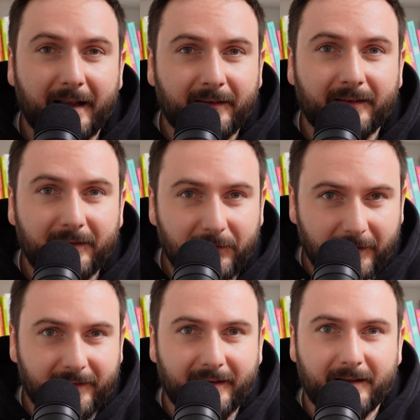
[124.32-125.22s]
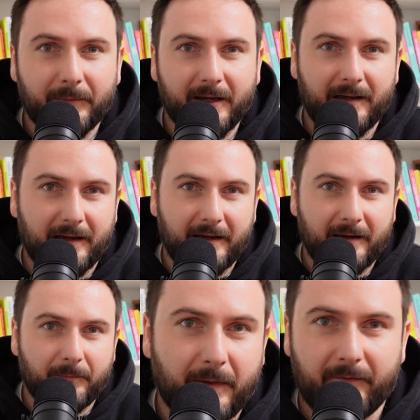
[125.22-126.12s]
not just at the
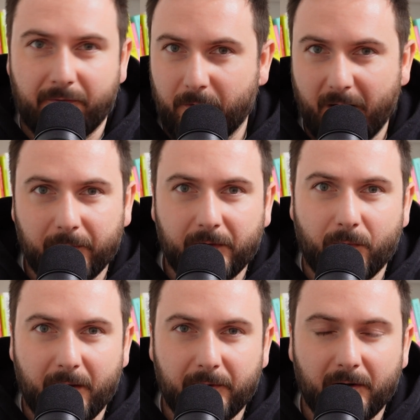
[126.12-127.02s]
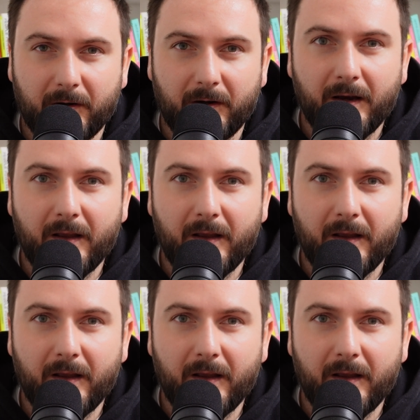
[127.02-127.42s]
beginning, but throughout the webinar,